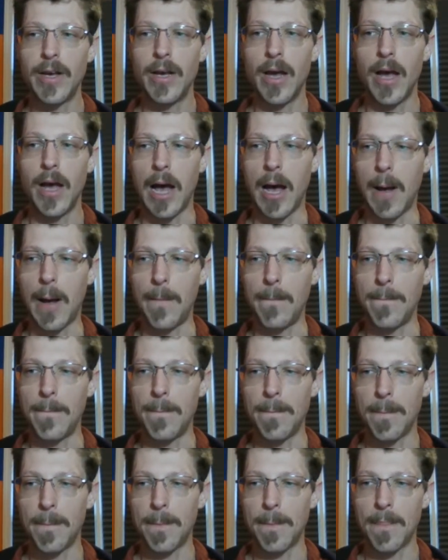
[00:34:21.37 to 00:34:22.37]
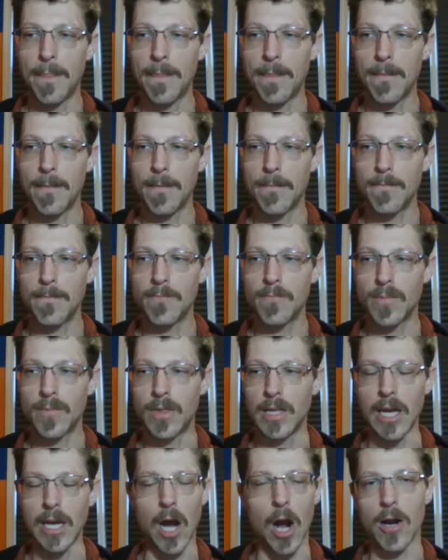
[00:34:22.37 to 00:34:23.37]

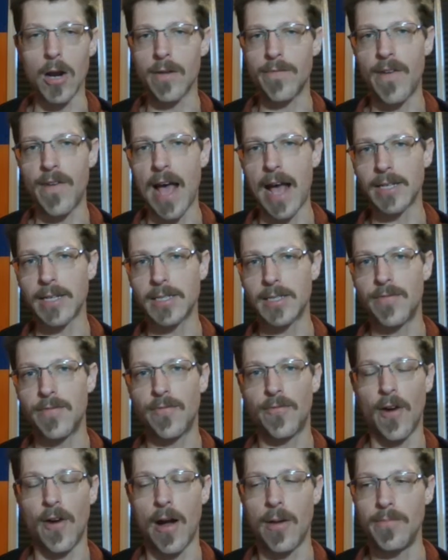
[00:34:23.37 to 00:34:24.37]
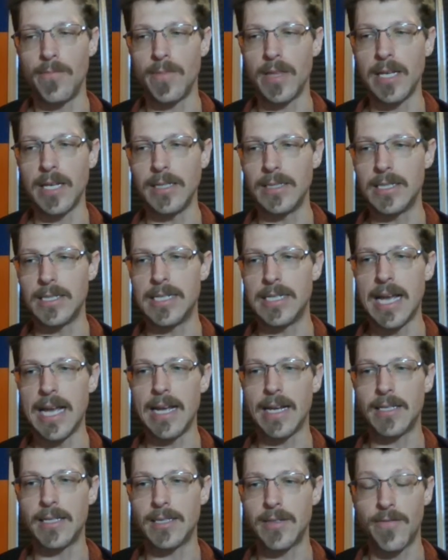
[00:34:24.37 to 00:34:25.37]
the artifacts from these
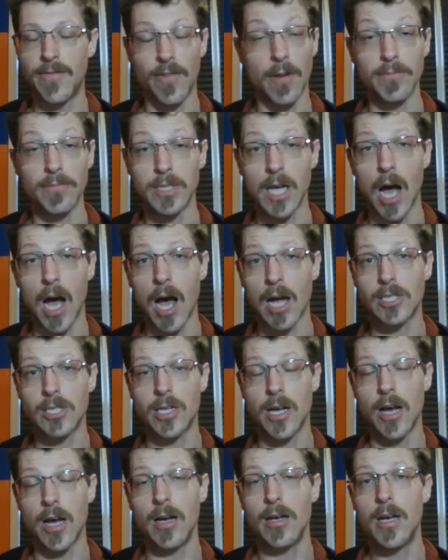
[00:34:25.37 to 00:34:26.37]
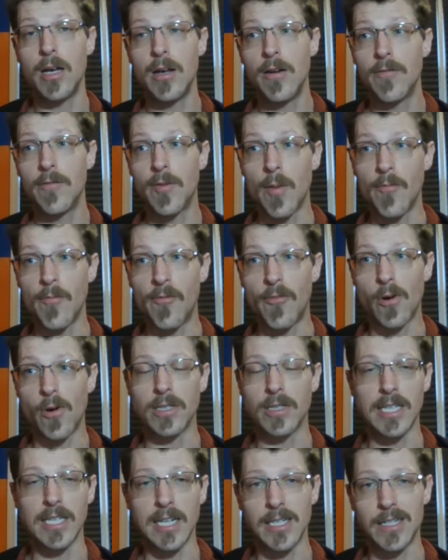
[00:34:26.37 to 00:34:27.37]
digs from Toshka from
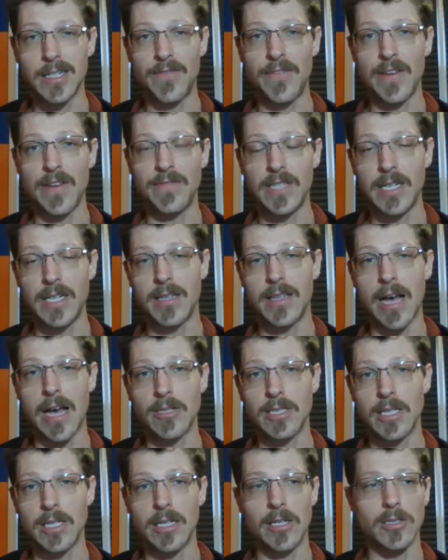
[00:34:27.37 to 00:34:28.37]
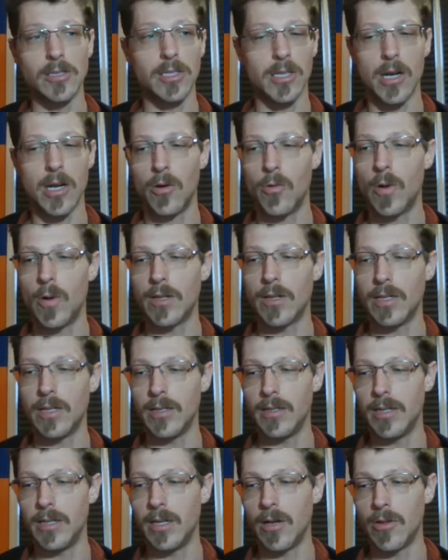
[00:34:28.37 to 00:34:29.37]
14 to 15,000 years ago, where
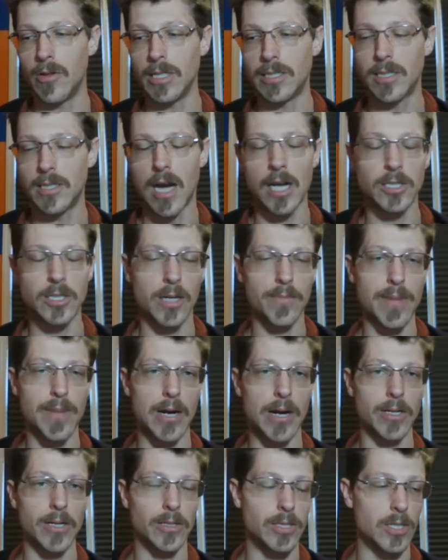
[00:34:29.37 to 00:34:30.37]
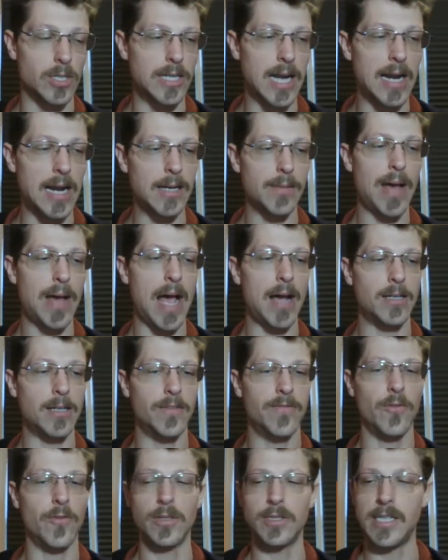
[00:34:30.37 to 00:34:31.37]
these Toshka burials are dating back to
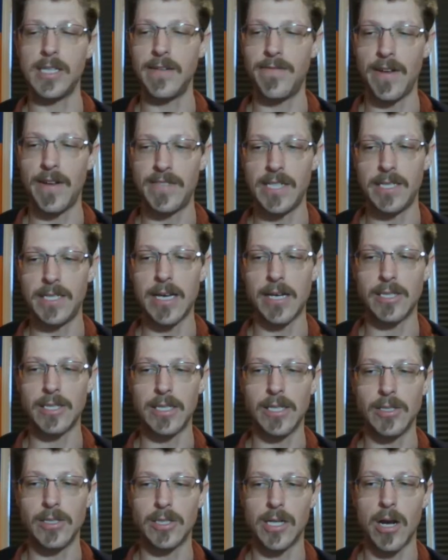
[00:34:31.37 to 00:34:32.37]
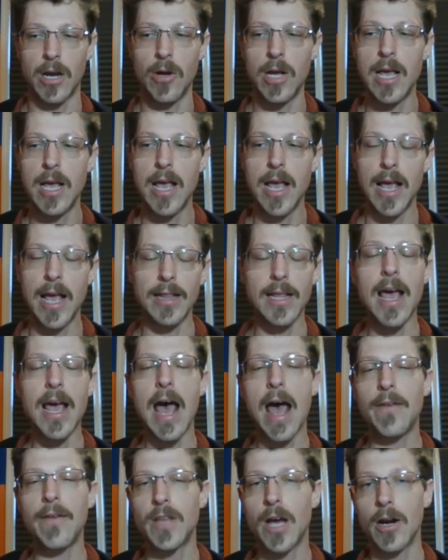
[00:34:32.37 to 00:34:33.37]
14, 15,000 years ago. And they
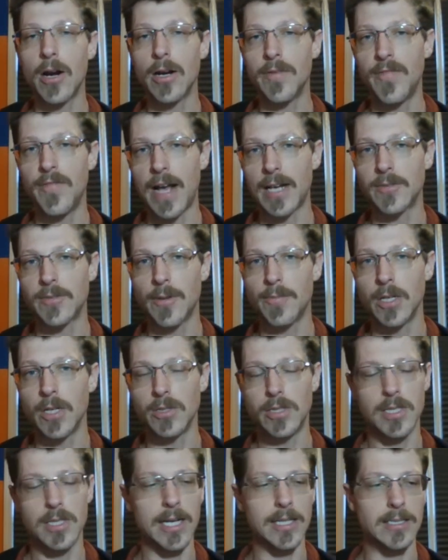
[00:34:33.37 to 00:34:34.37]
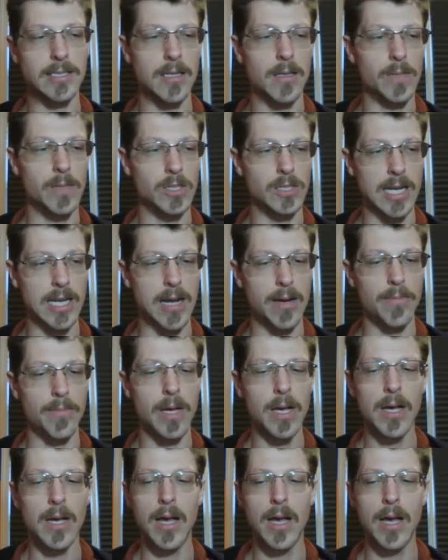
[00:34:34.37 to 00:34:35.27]
have the artifacts from those digs in the museum.